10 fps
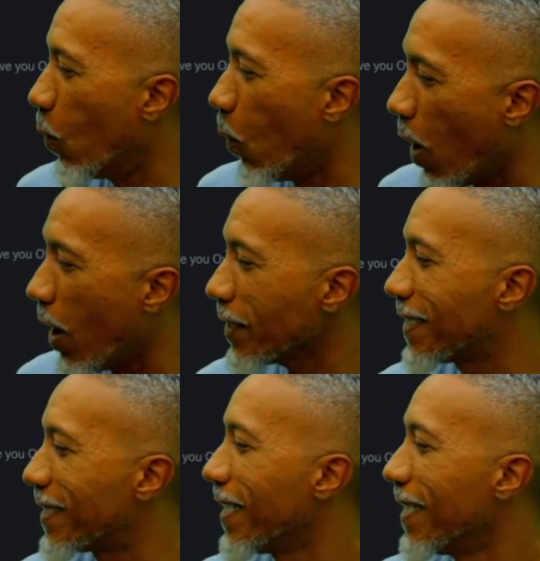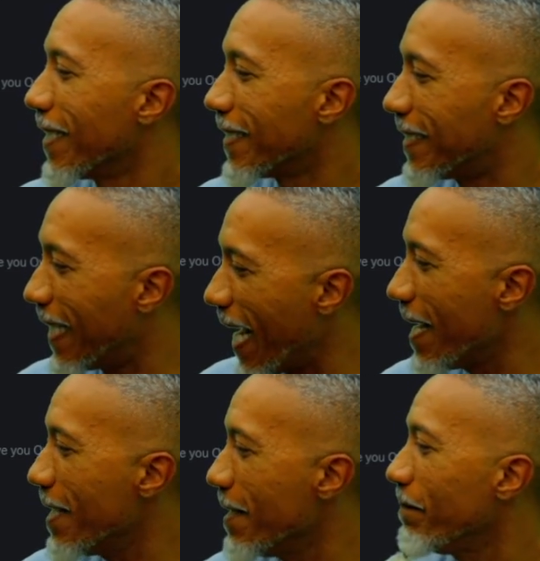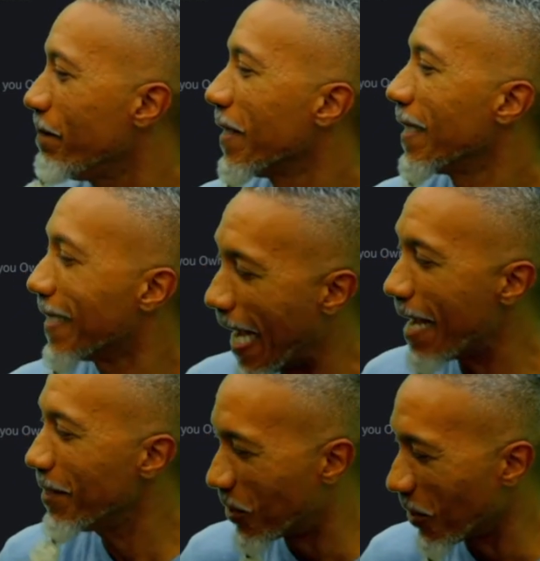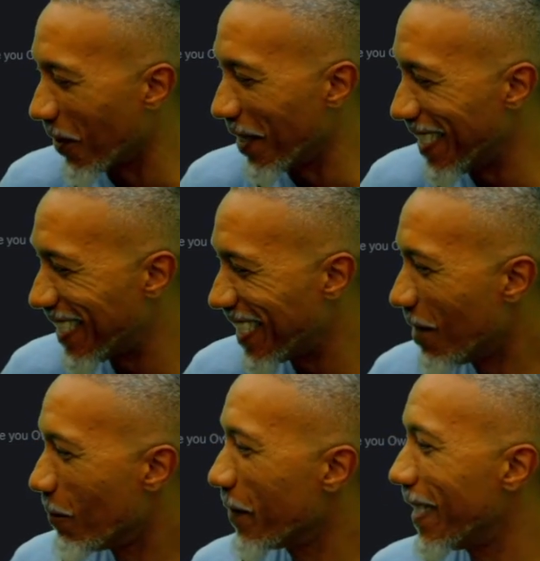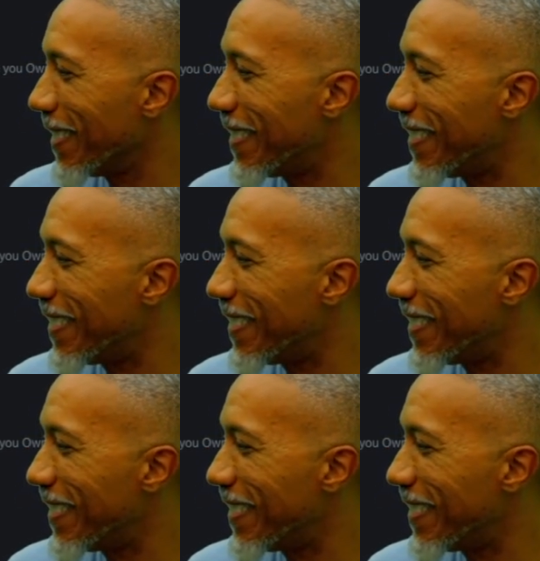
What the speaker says: washed game gaming journalist with a